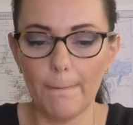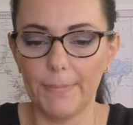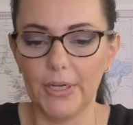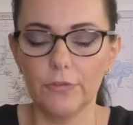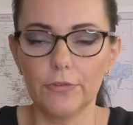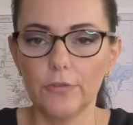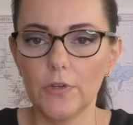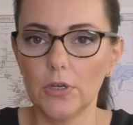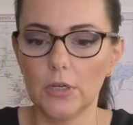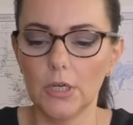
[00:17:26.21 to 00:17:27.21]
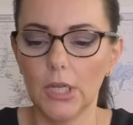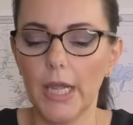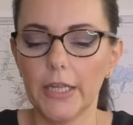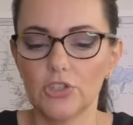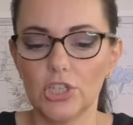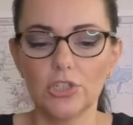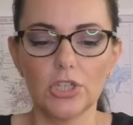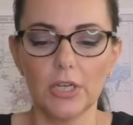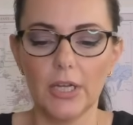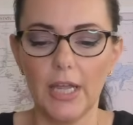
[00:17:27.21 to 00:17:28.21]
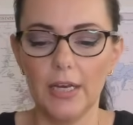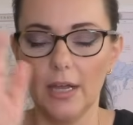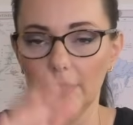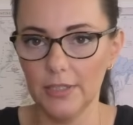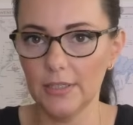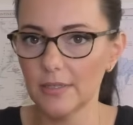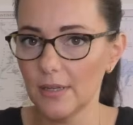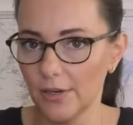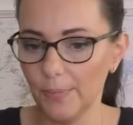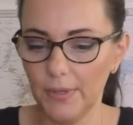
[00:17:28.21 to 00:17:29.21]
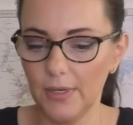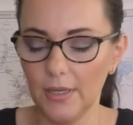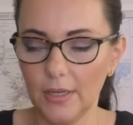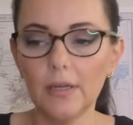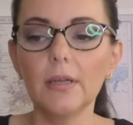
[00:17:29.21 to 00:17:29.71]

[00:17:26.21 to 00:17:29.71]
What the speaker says: but if you've got like ginger and onions cut up in here,